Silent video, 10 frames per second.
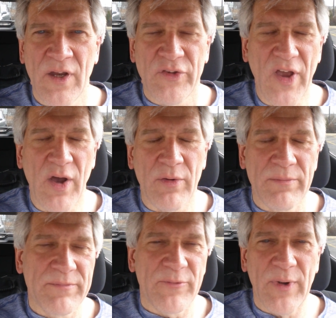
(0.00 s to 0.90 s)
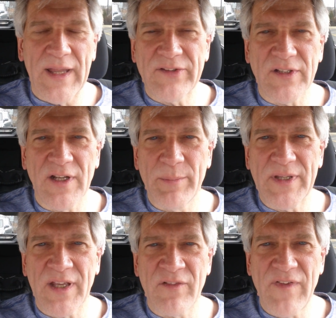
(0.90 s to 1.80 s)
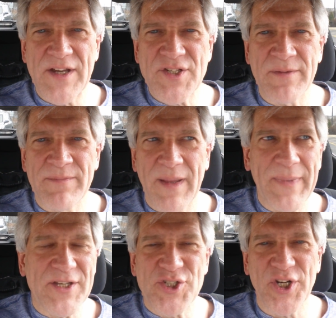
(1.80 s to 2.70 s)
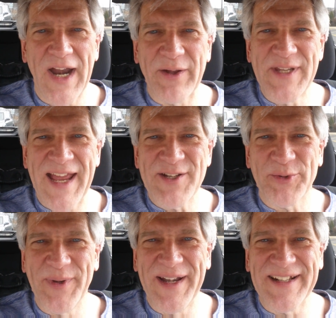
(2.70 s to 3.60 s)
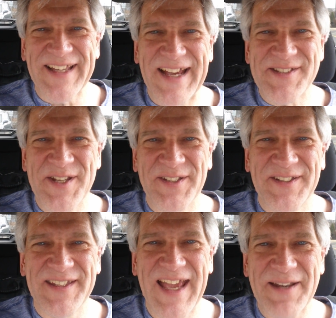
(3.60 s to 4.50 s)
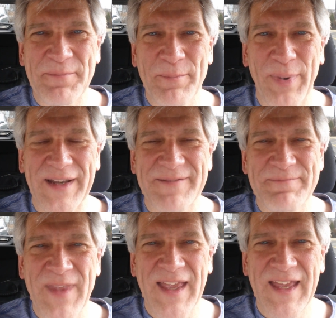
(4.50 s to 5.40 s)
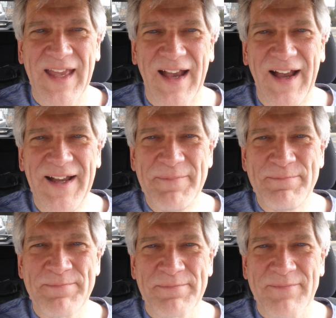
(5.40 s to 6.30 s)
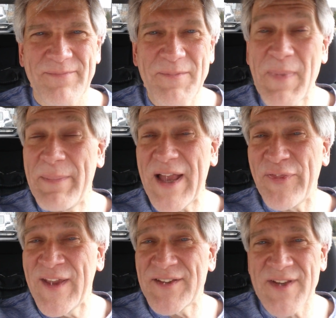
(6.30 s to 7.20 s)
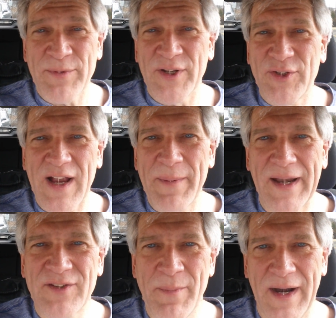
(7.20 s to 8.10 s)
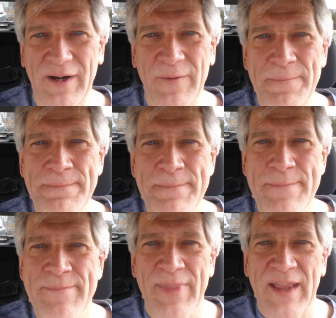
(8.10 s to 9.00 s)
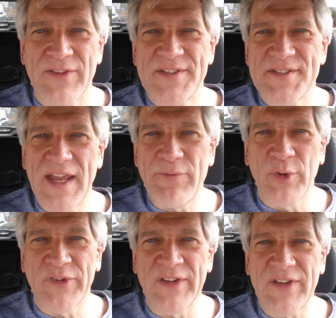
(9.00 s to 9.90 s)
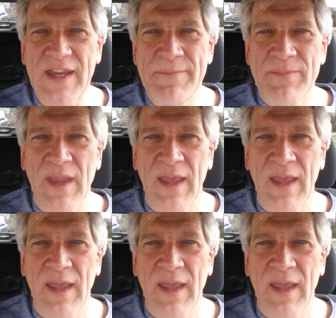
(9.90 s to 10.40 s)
So, relates a little bit to confession. Not sure how Daniel's reading ties in yet, but um, Maybe I'll think of something and talk about it tomorrow. This is Dave Kwiecinski.